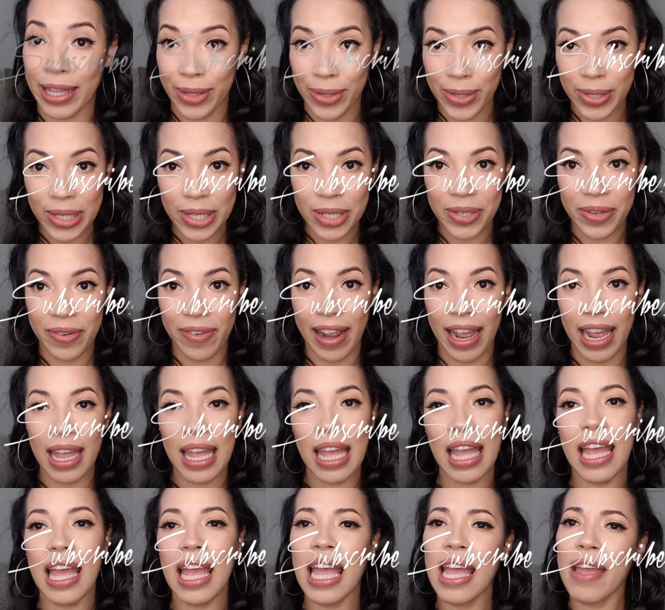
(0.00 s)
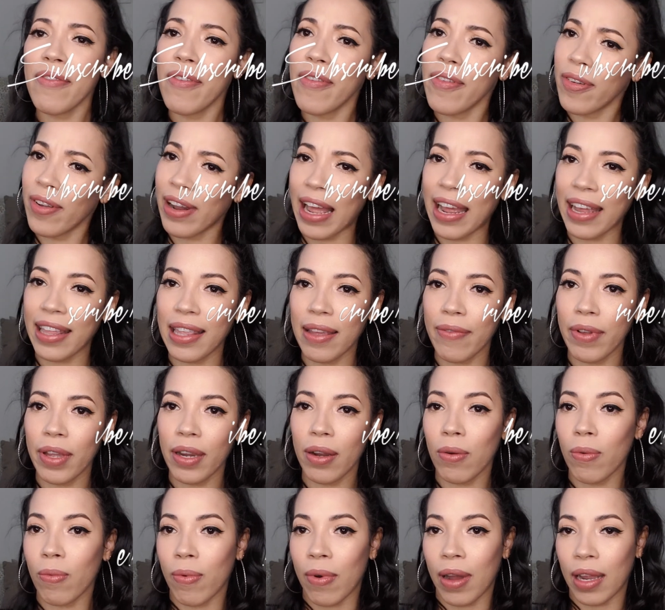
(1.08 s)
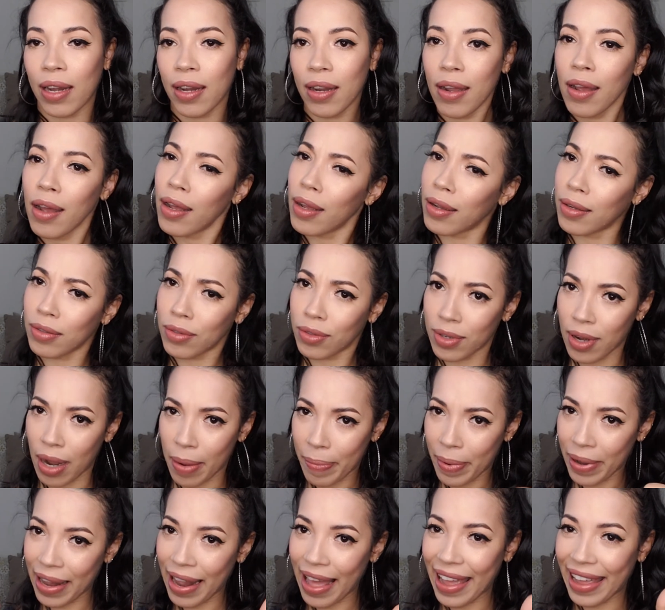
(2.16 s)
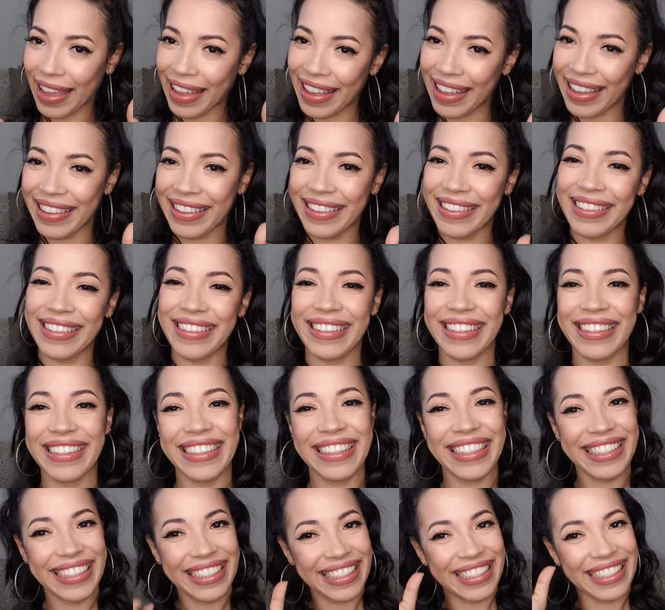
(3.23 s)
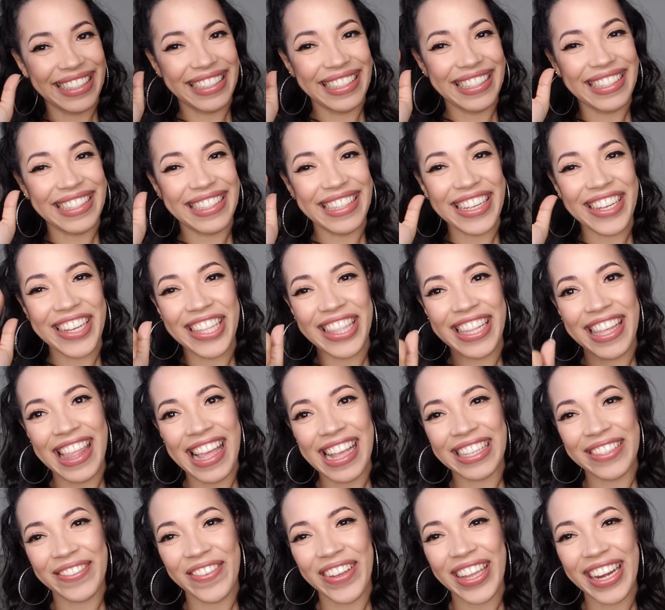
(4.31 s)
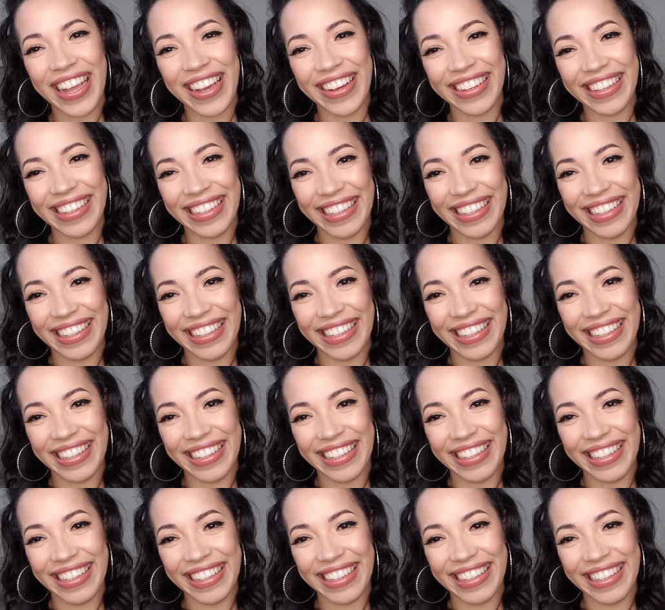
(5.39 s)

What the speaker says: to subscribe, and if you like the video, why not drop a like. See you in the next video.